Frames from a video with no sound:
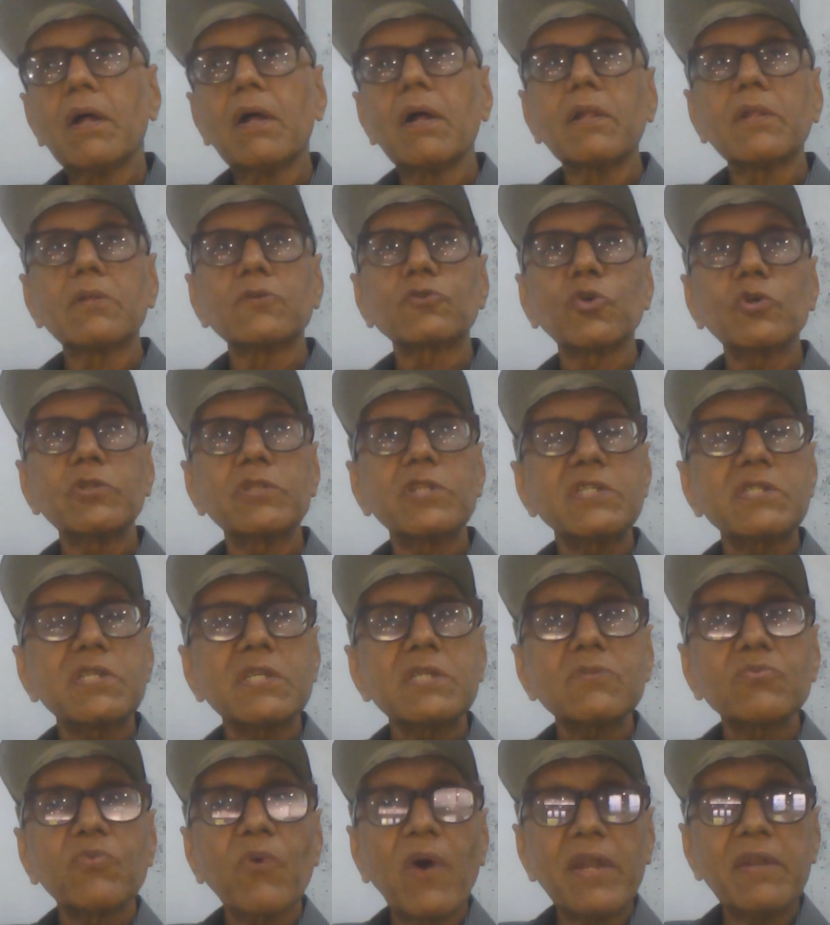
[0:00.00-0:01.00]
So this
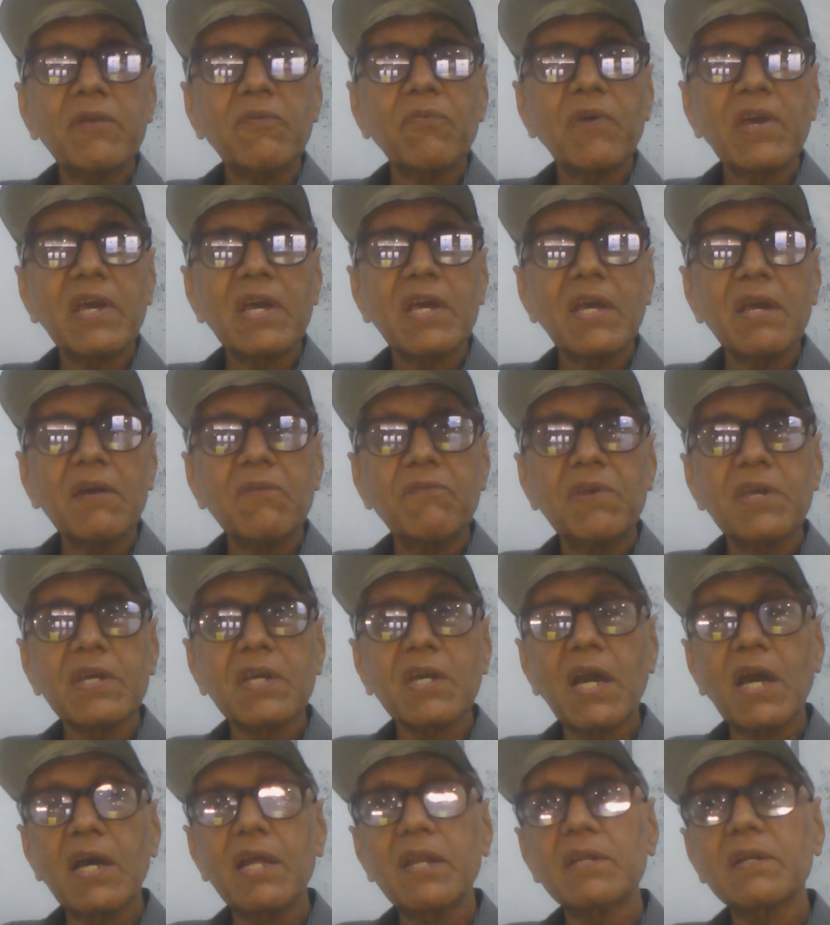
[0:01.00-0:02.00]
is one way we
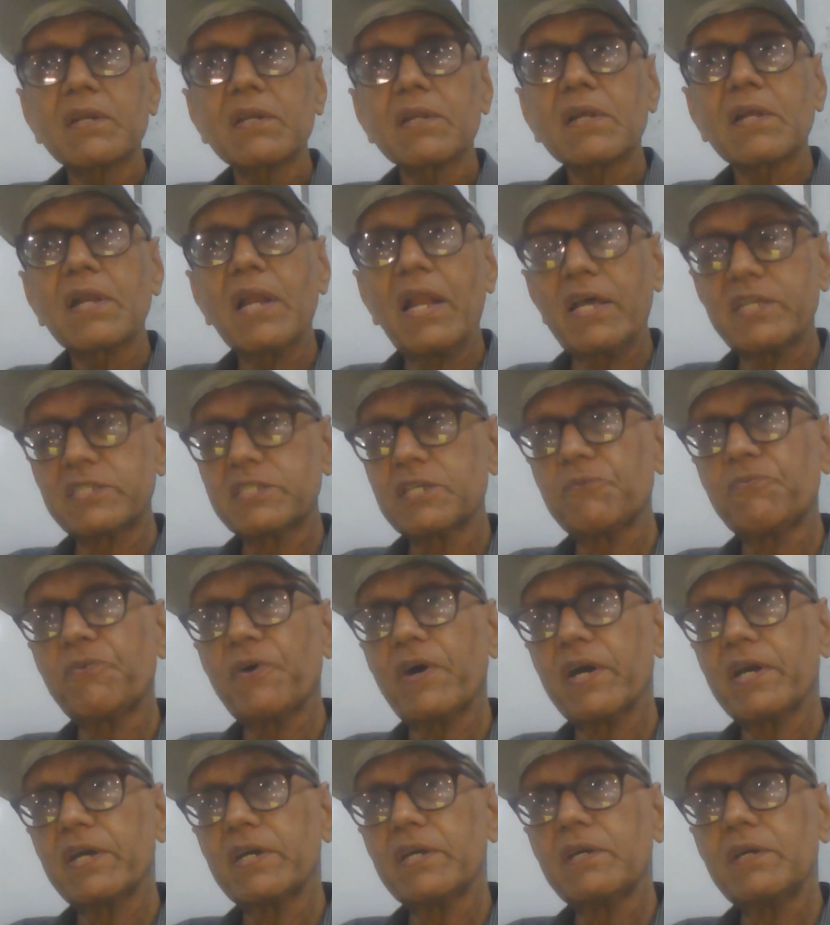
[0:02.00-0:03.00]
can
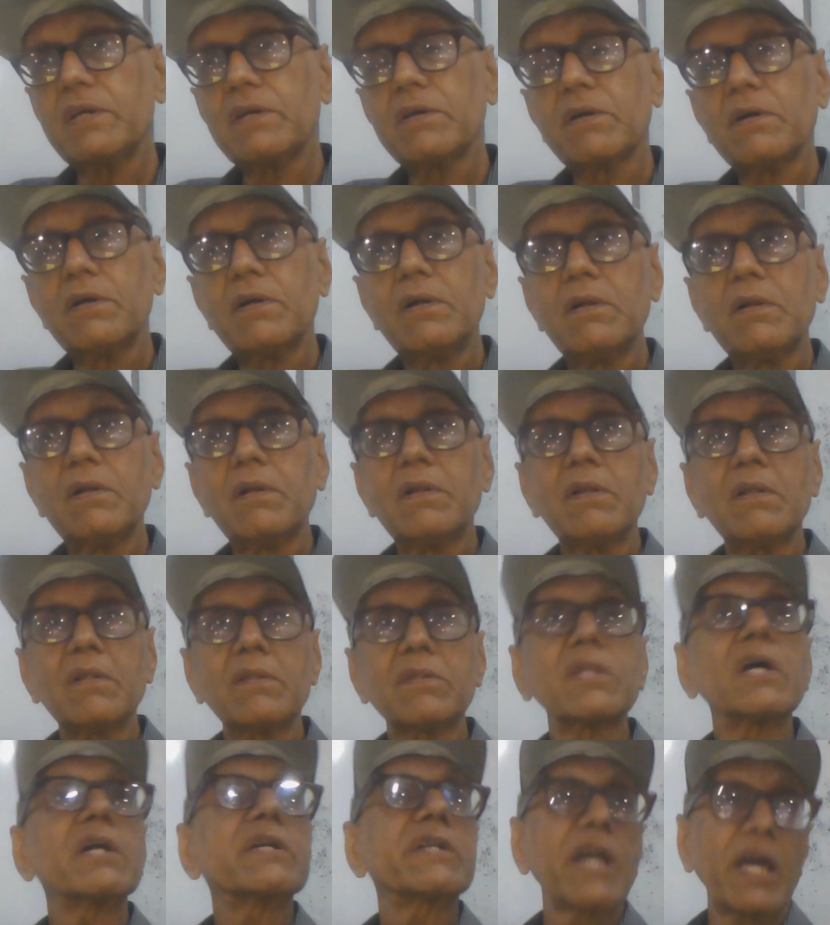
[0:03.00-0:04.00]
classify
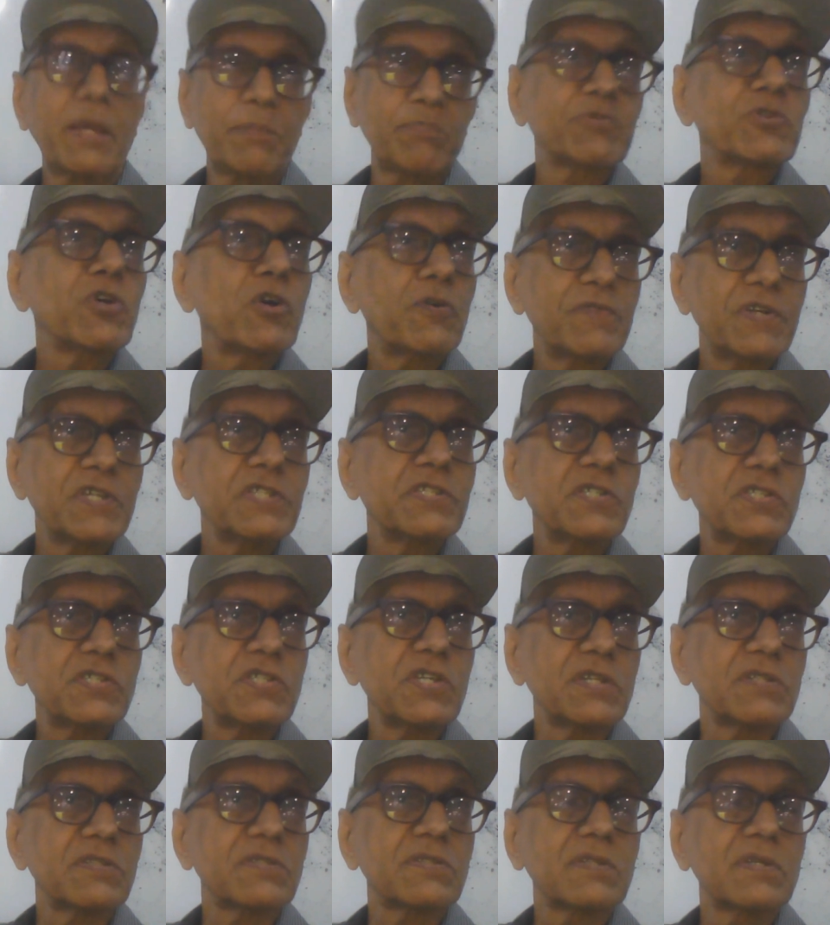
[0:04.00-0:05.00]
the types of
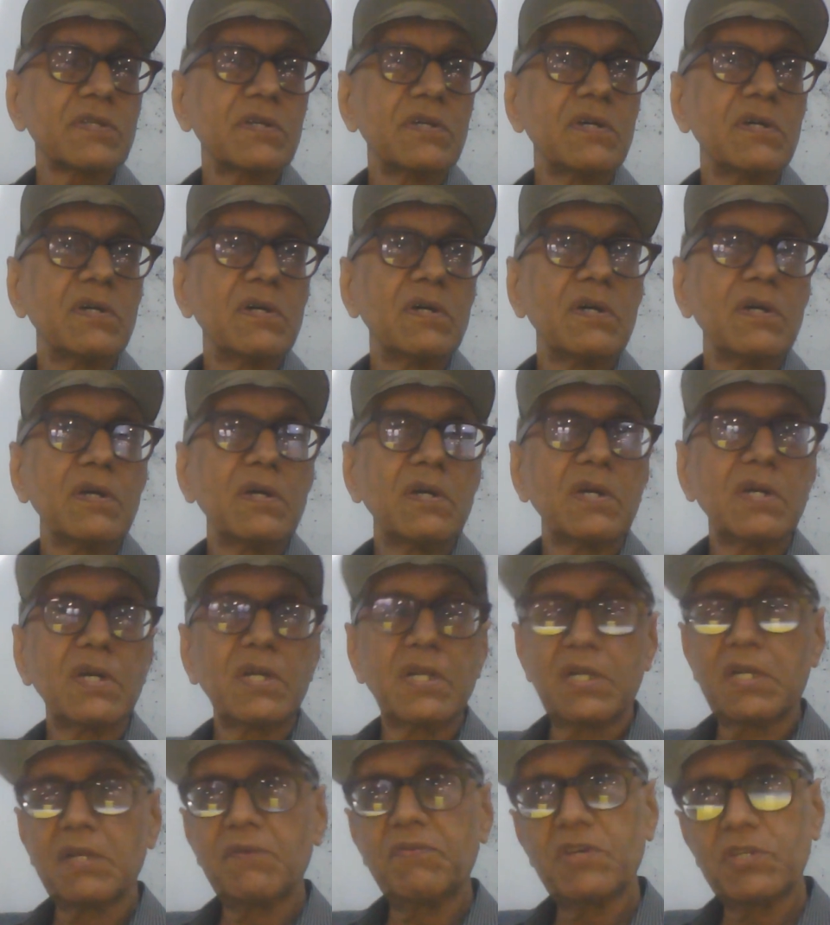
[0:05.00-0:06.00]
decisions:
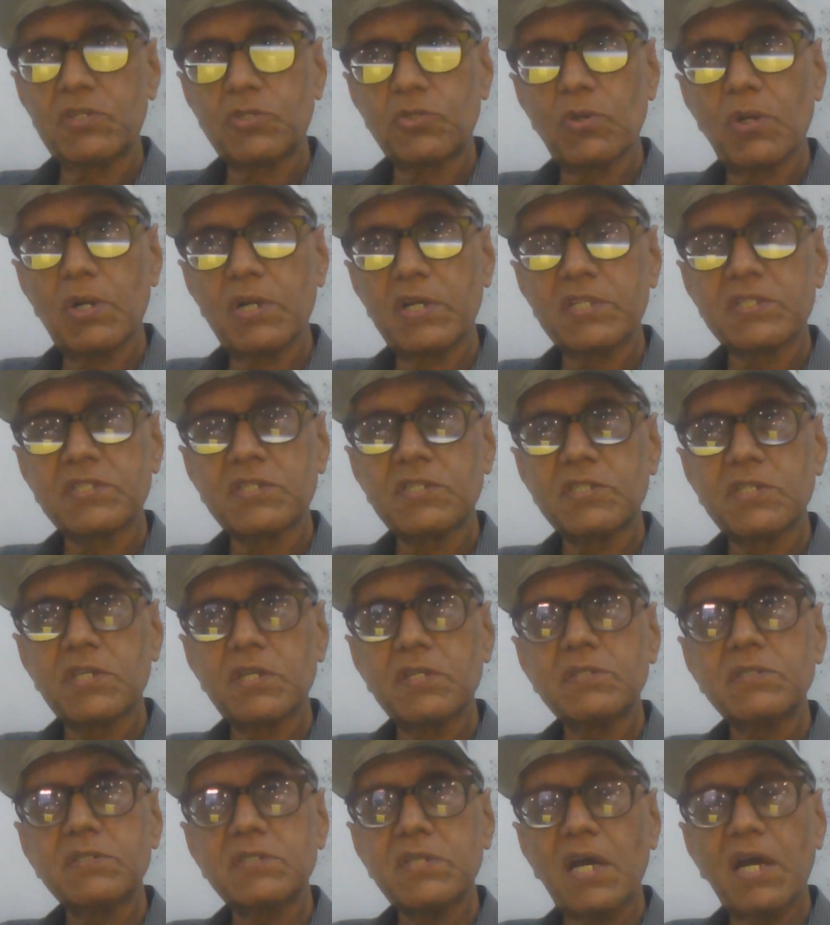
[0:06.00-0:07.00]
individual
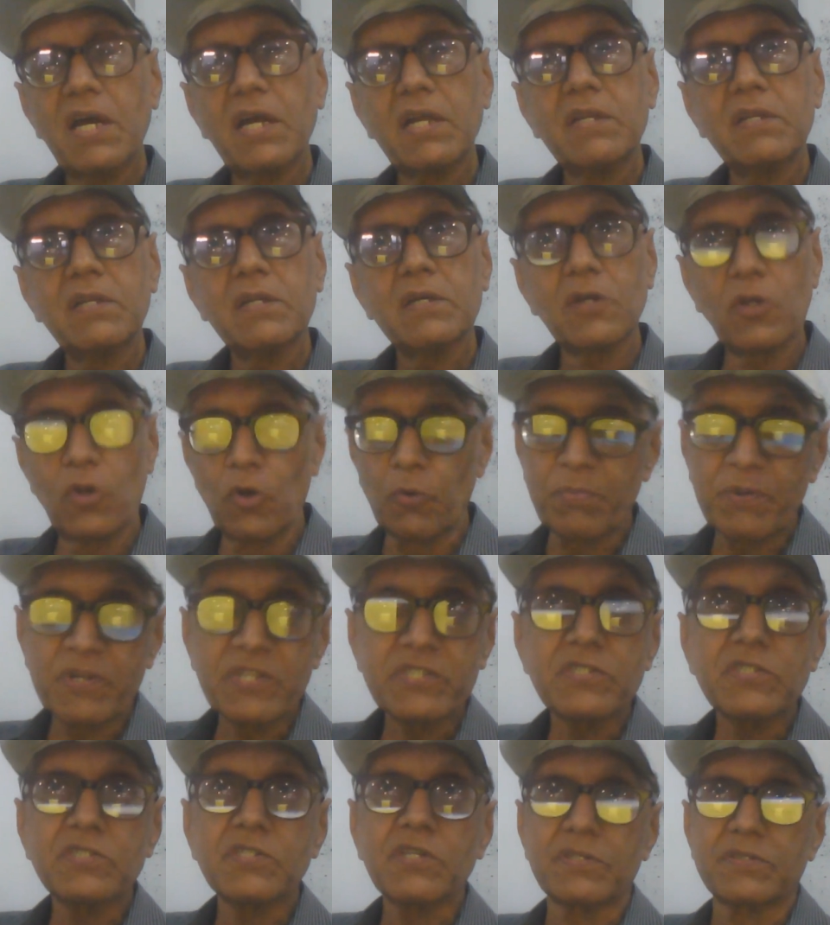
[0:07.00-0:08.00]
decisions and group
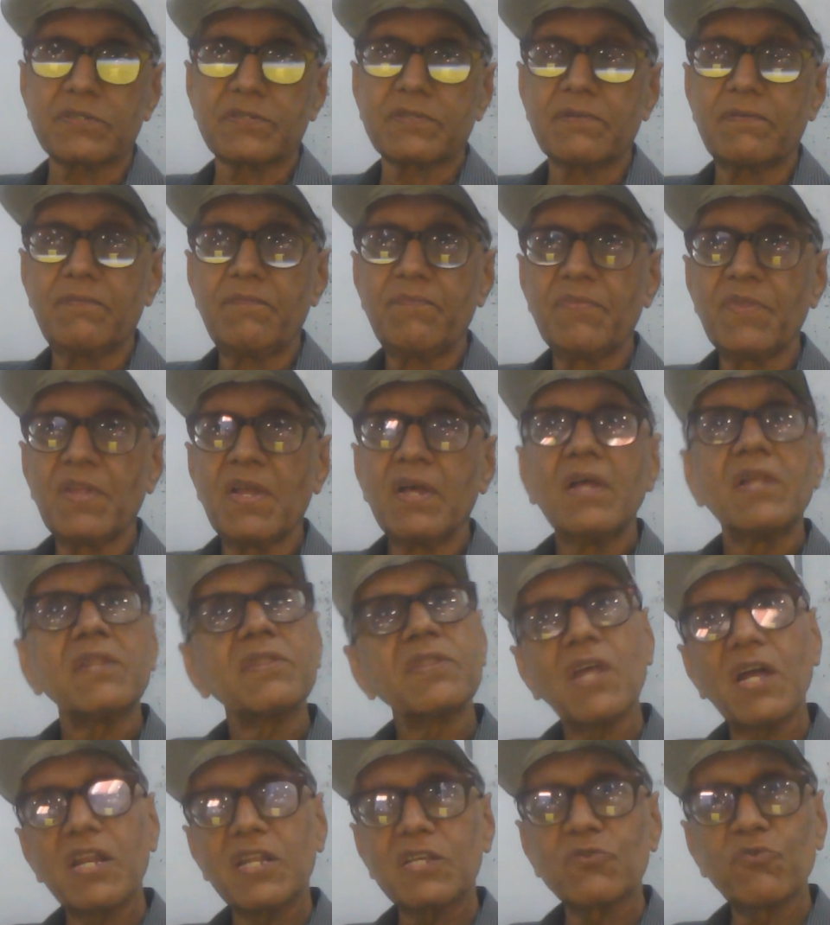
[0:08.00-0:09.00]
decisions.
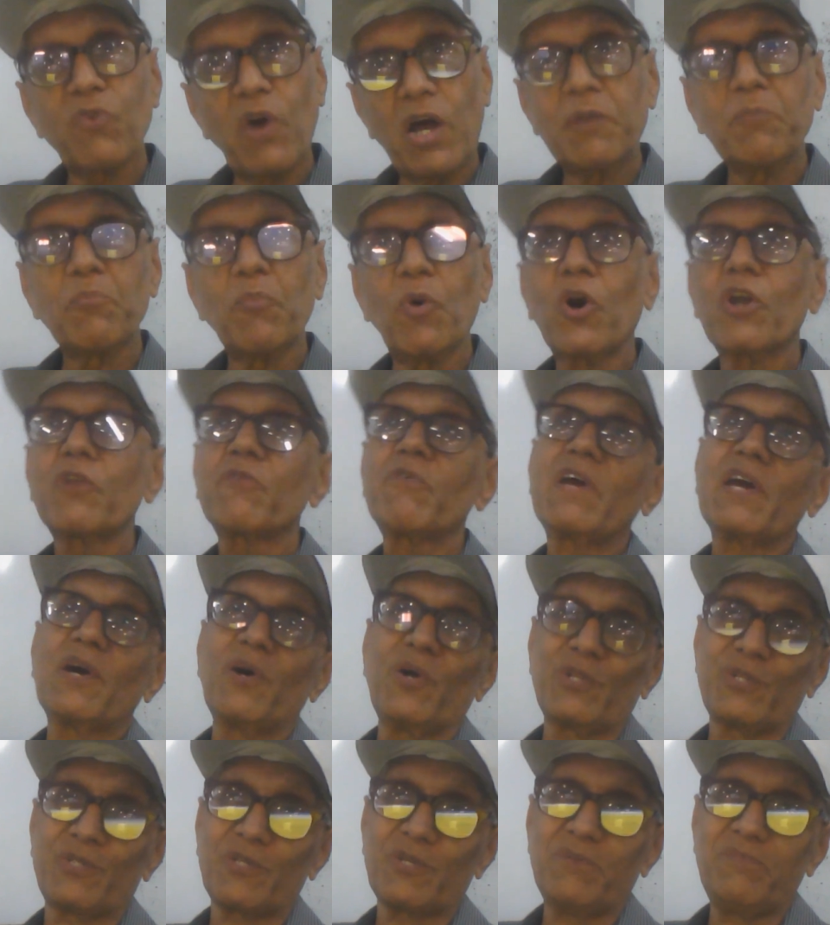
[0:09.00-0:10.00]
There is one more way
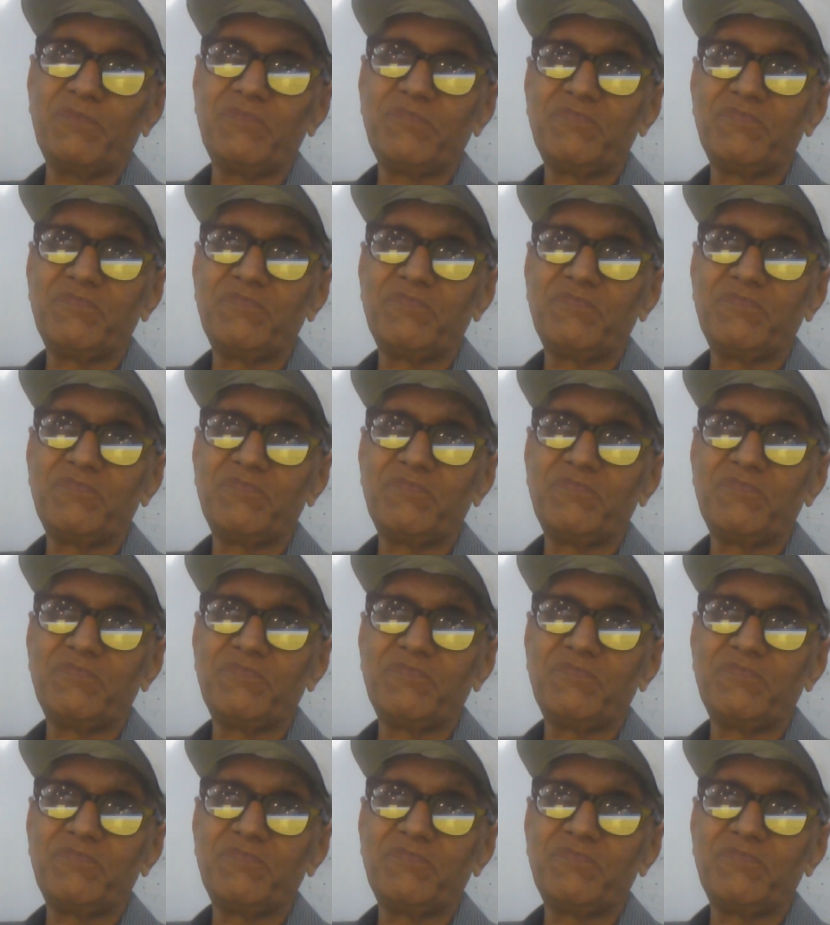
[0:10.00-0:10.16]
also.